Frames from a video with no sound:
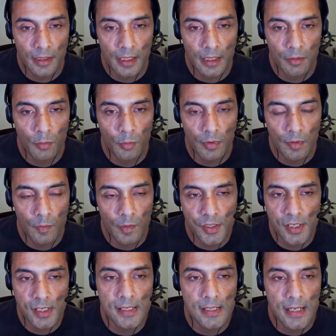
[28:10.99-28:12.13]
we
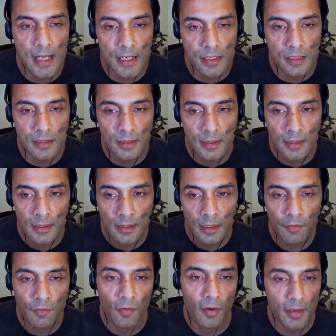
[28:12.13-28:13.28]
just let
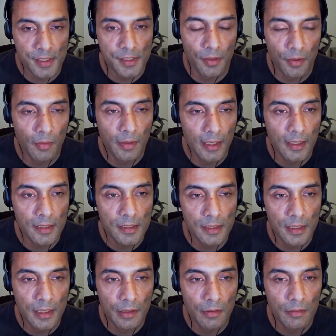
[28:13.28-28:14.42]
a forest grow in it,
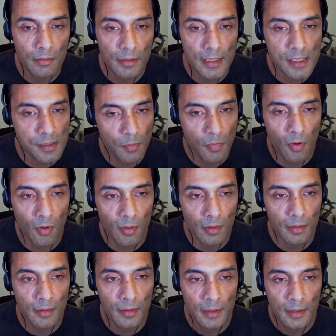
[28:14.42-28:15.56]
it's small,